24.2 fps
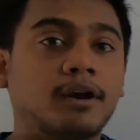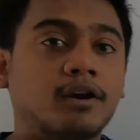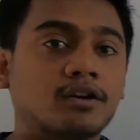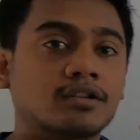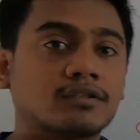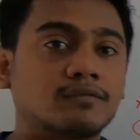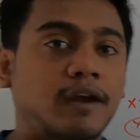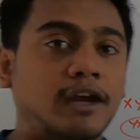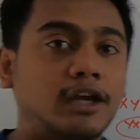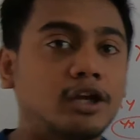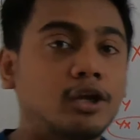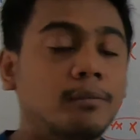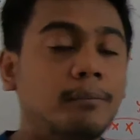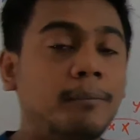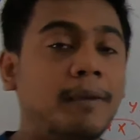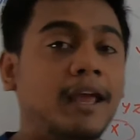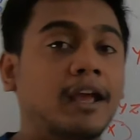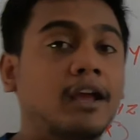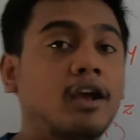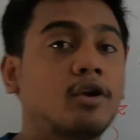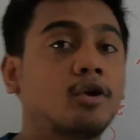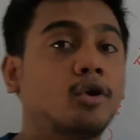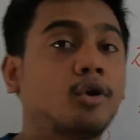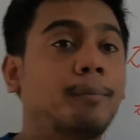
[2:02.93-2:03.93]
because when you
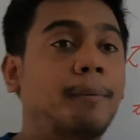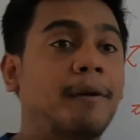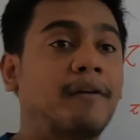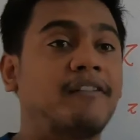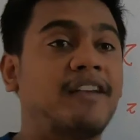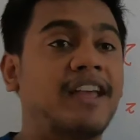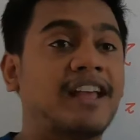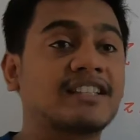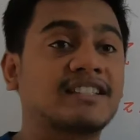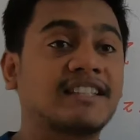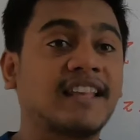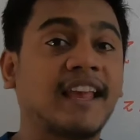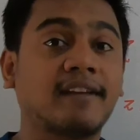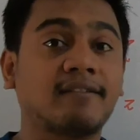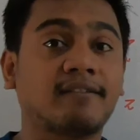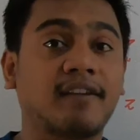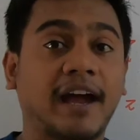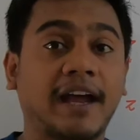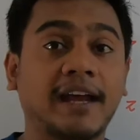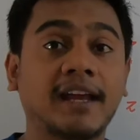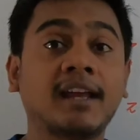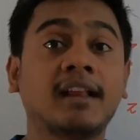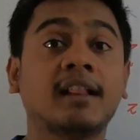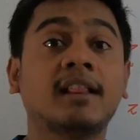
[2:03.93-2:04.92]
make a group of X and
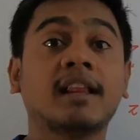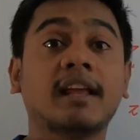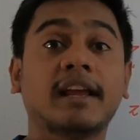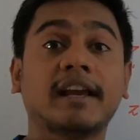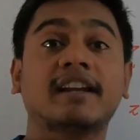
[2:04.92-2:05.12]
Y,